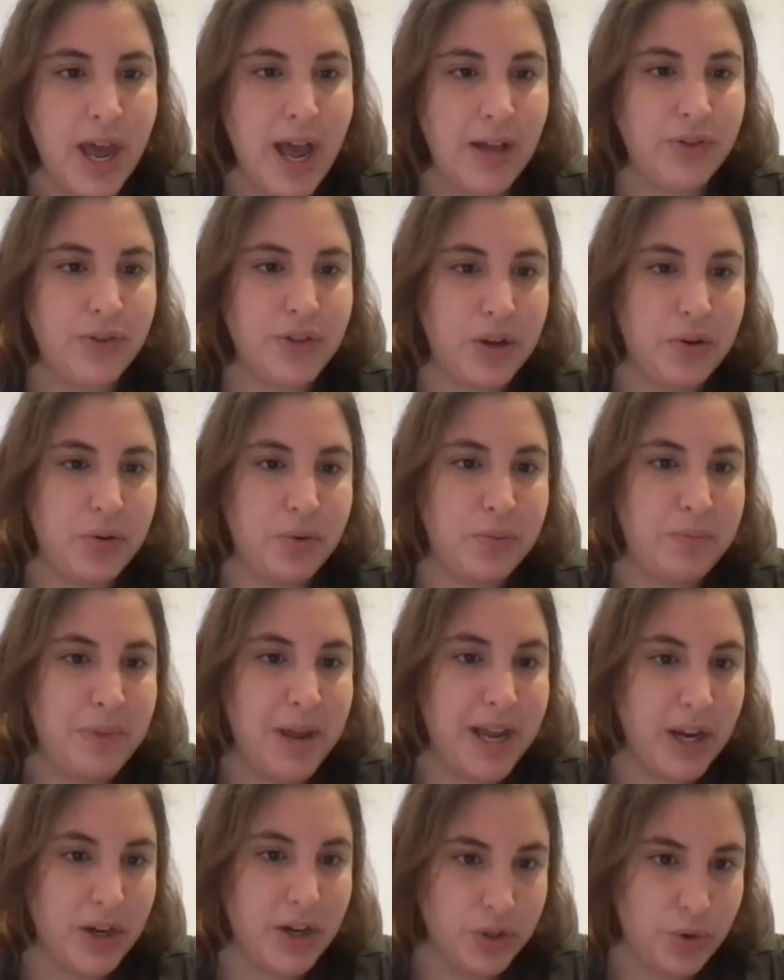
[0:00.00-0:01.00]
And so
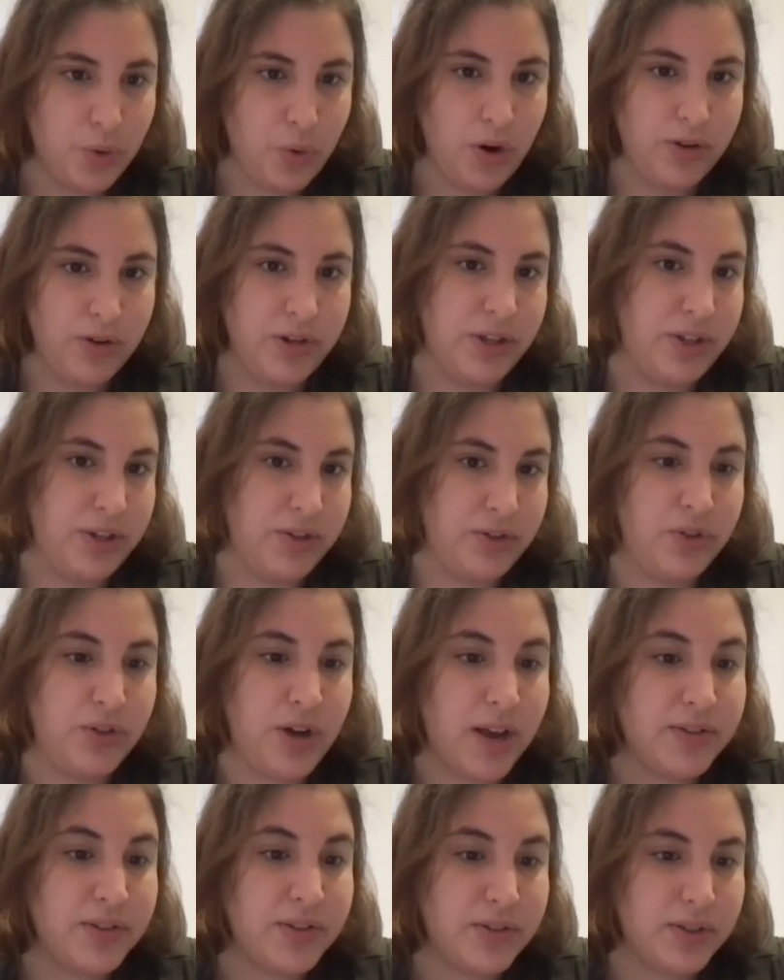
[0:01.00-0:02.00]
making sure that this
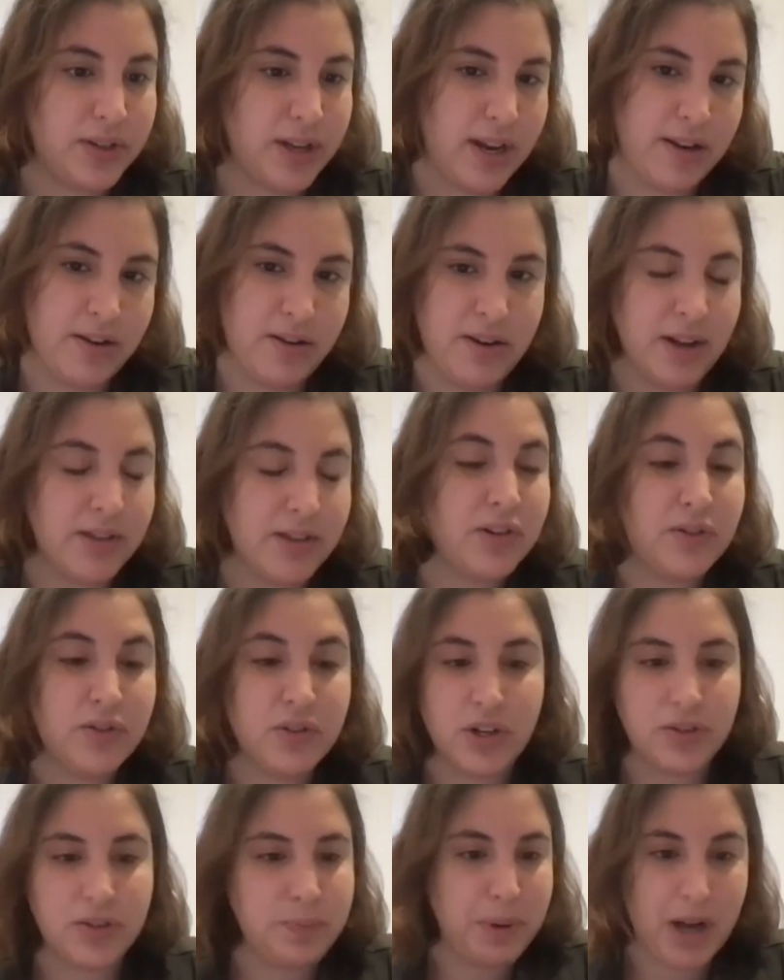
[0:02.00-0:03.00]
doesn't
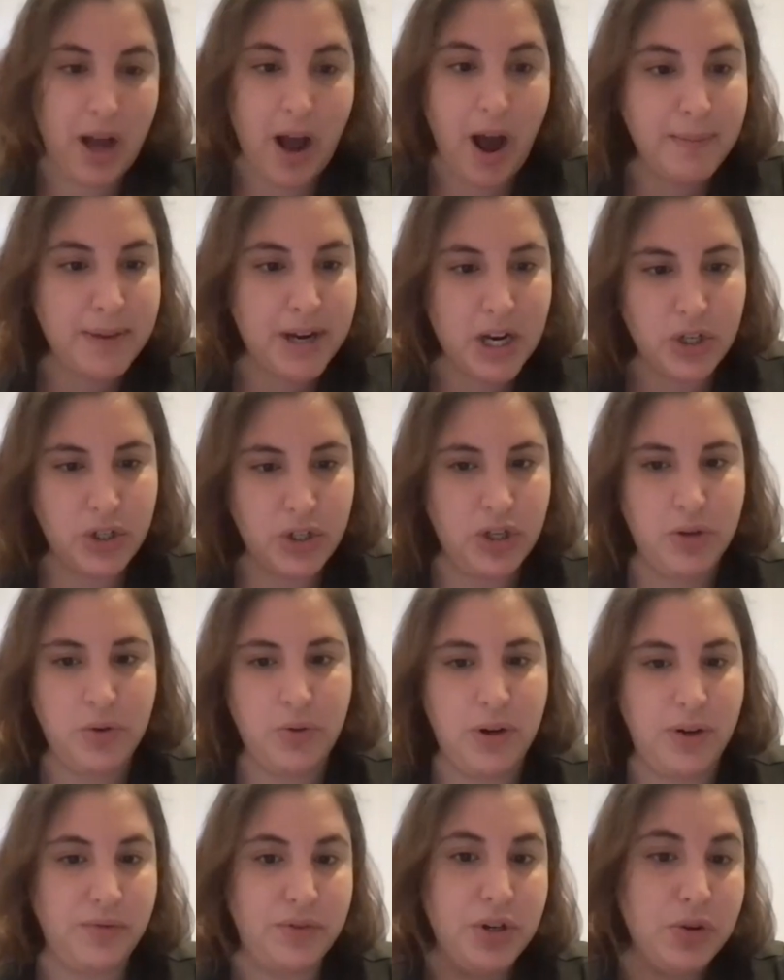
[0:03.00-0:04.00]
just become an
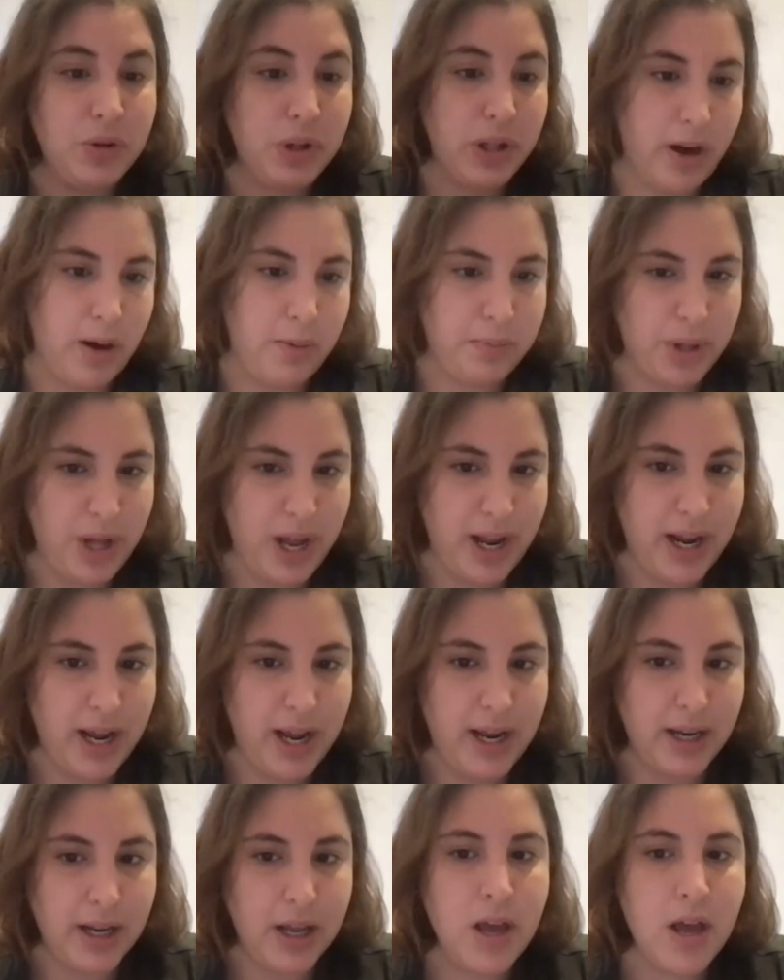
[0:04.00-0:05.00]
issue of nuclear
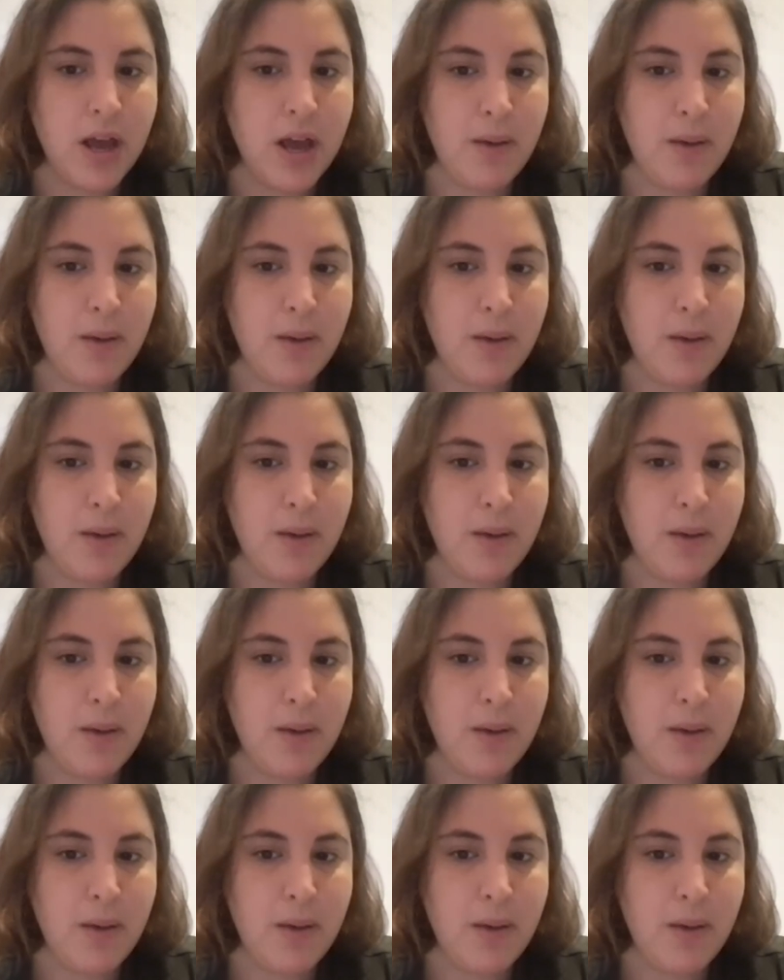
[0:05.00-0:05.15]
planning,